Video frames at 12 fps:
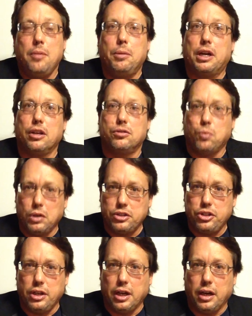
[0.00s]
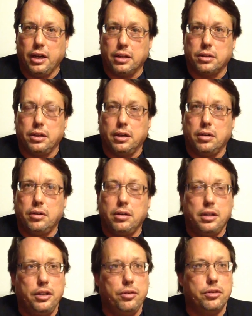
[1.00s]
Because once you got out there,
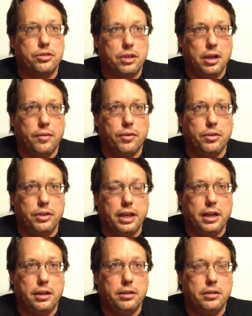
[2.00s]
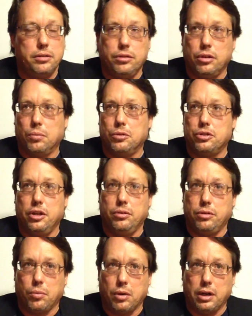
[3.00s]
you discovered that there was no
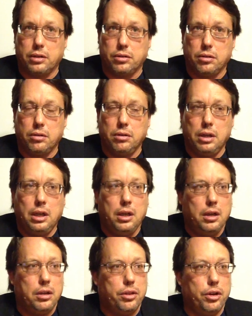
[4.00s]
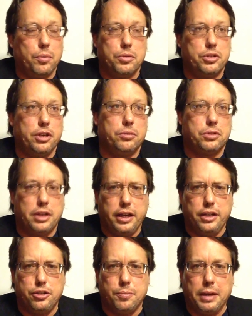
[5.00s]
director, there was no
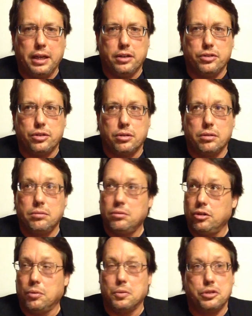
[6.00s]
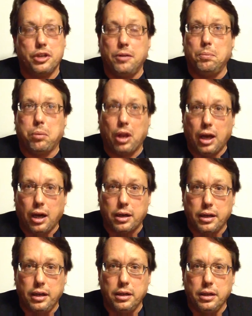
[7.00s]
stage manager, there was no
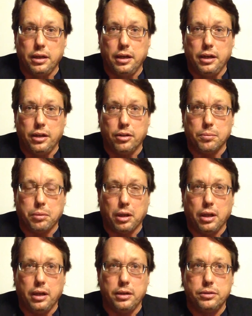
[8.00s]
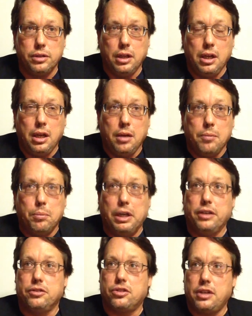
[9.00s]
blocking in any of the plays, but
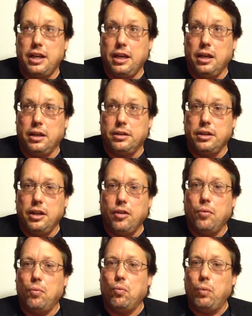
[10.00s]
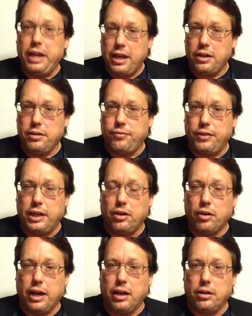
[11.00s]
instead, we had to
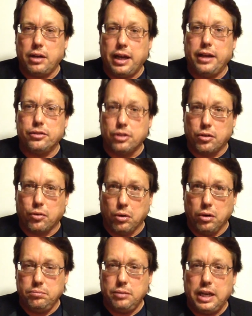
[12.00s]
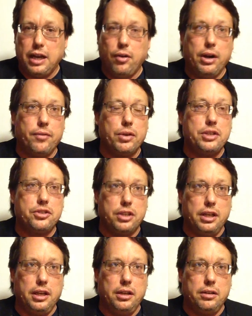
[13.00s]
figure out as a group how every
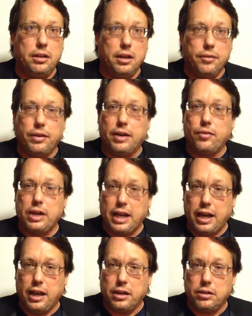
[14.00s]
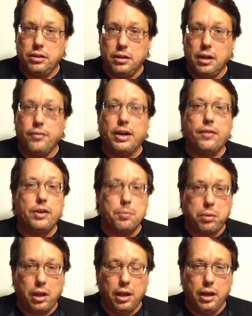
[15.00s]
scene of every act of every
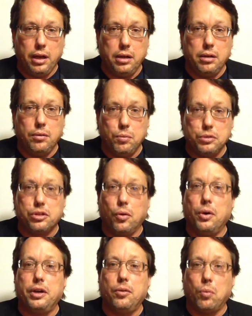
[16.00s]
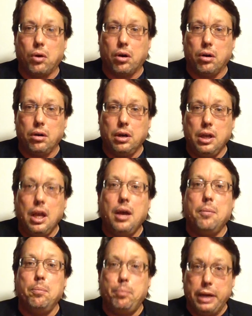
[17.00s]
play was going to work
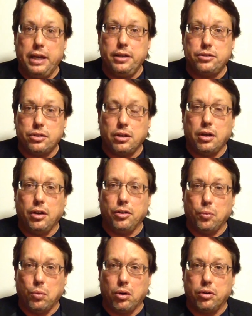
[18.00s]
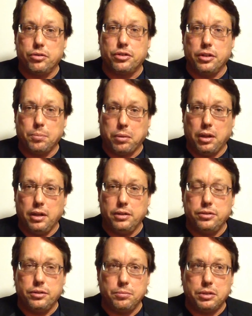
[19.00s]
based on the words of the
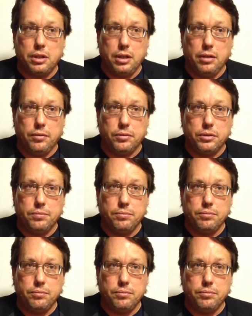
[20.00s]
plays themselves.